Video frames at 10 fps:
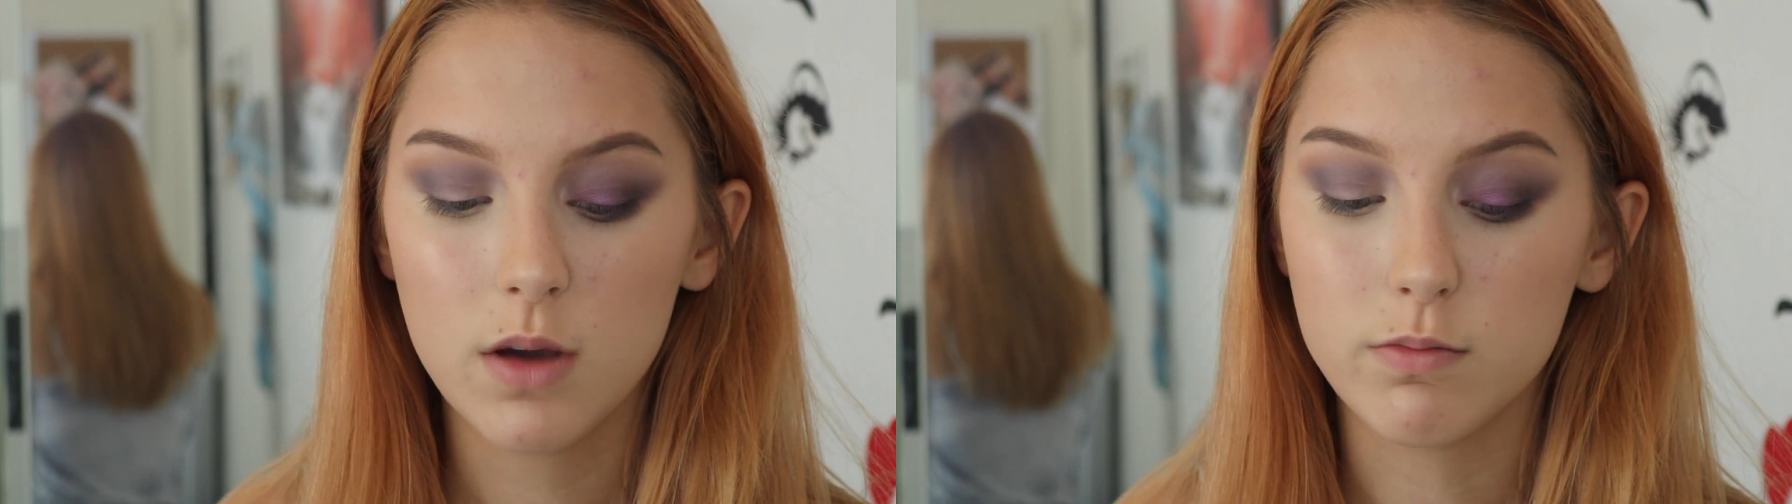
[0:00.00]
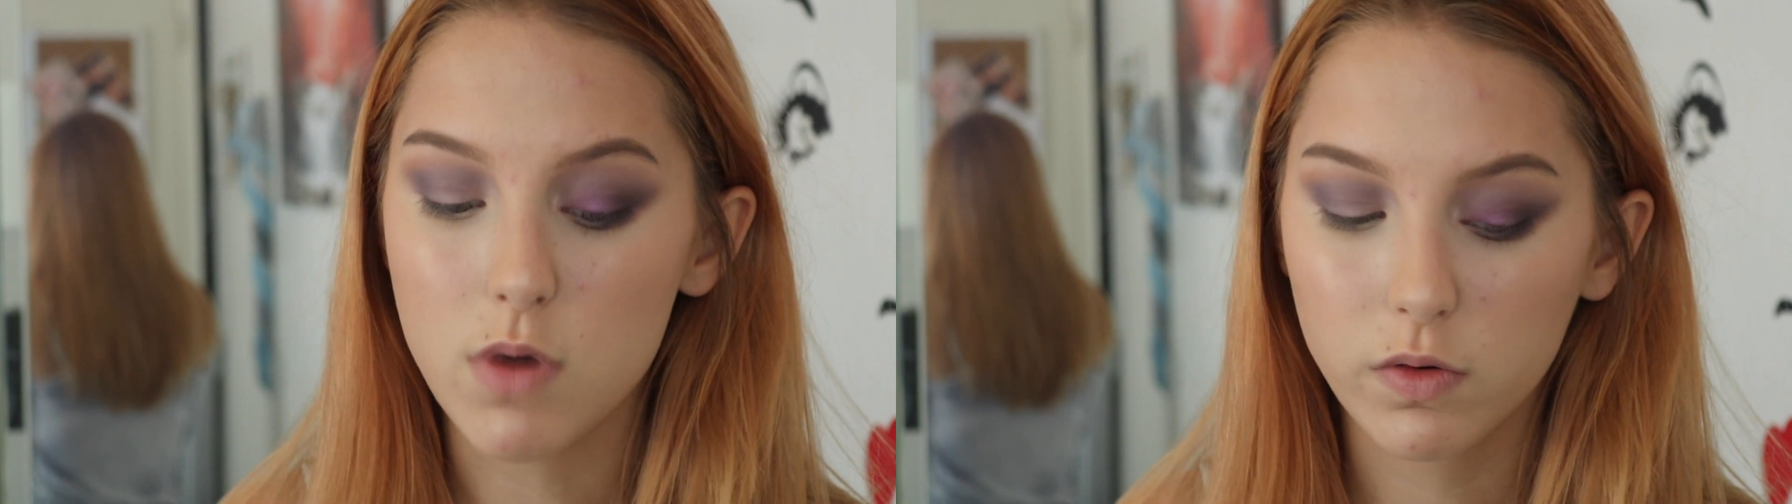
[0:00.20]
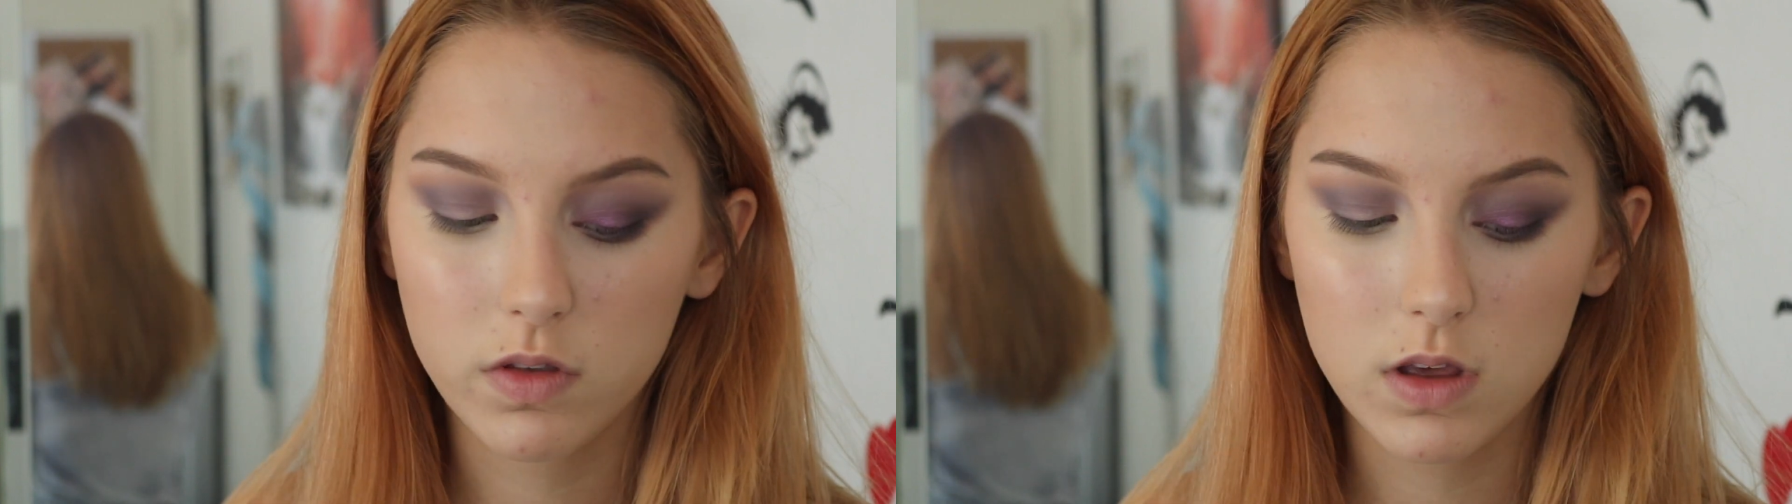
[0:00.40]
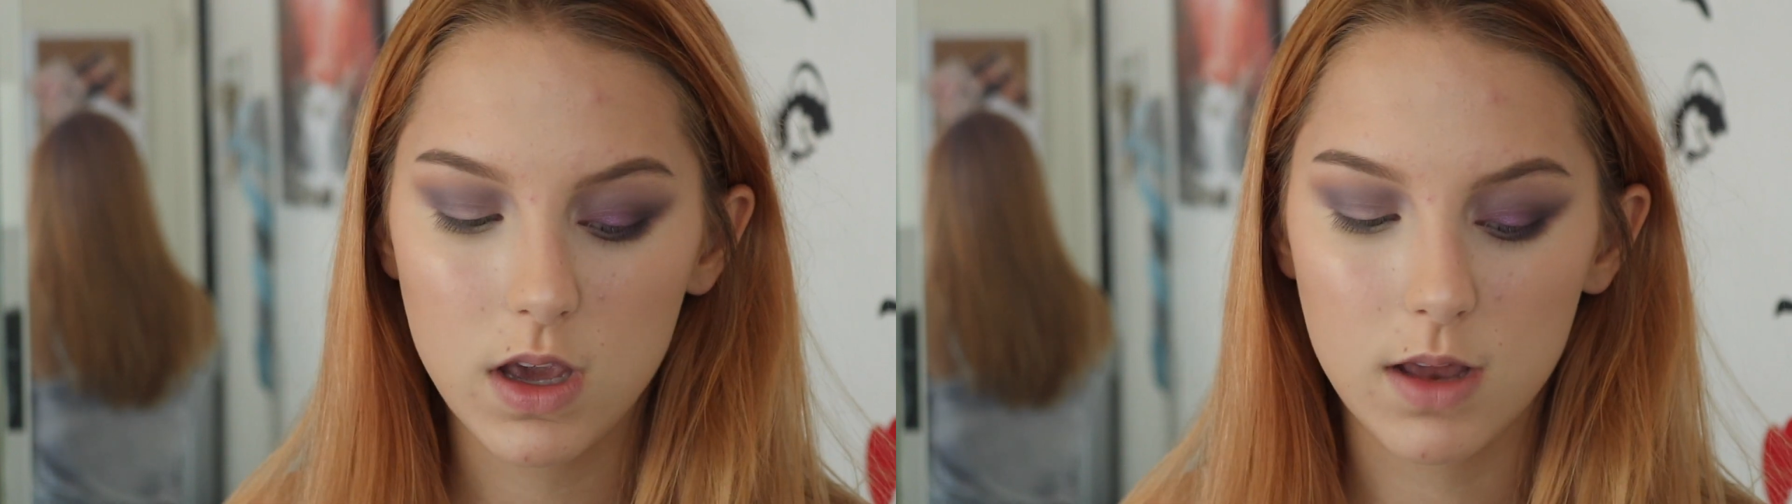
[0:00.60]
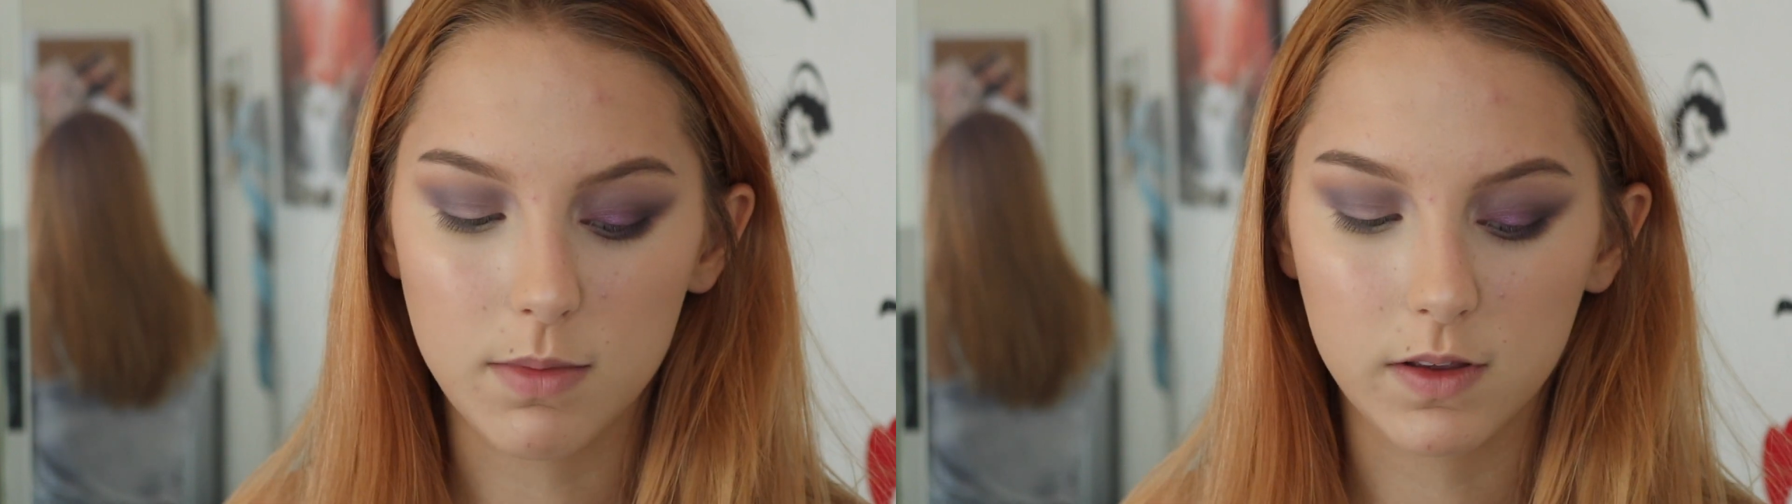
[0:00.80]

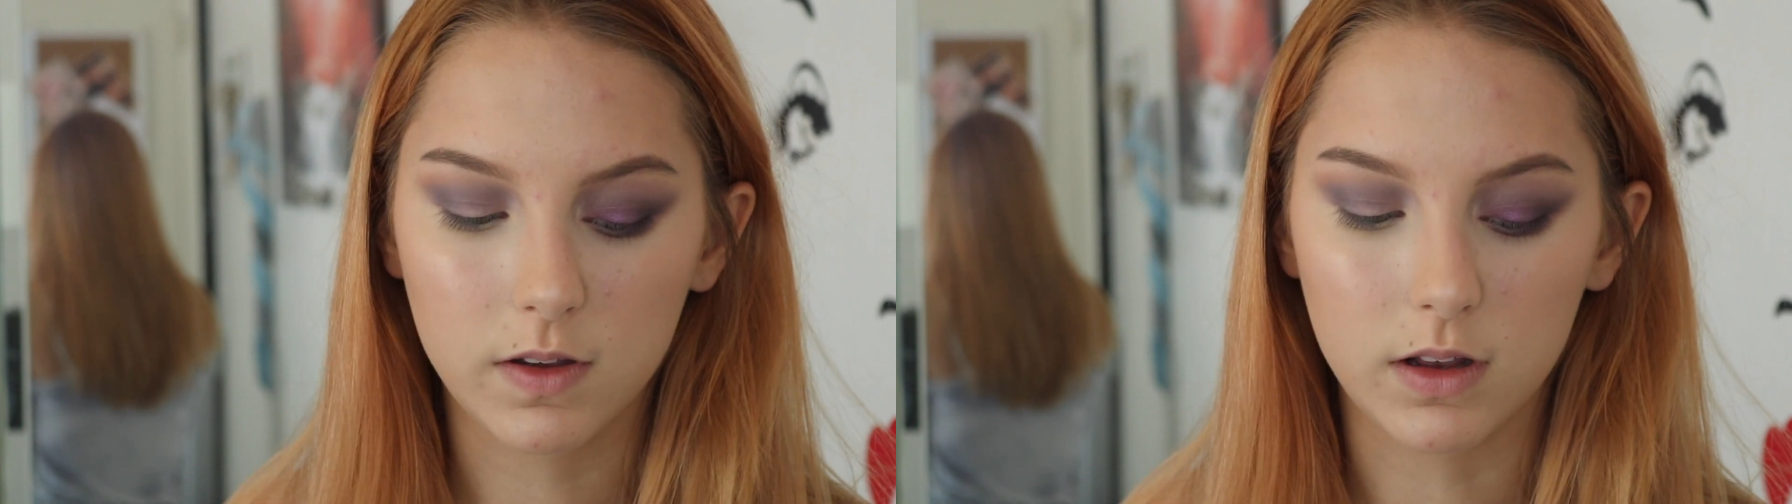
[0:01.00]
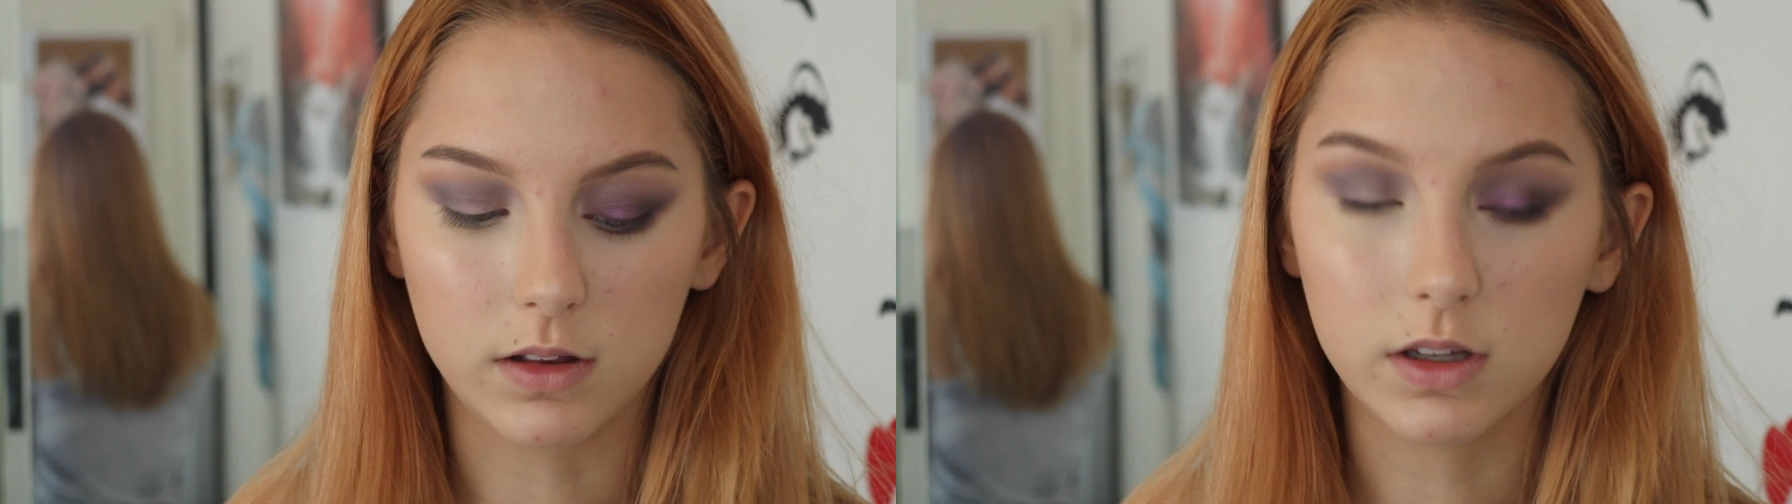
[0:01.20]
mostly and mixing a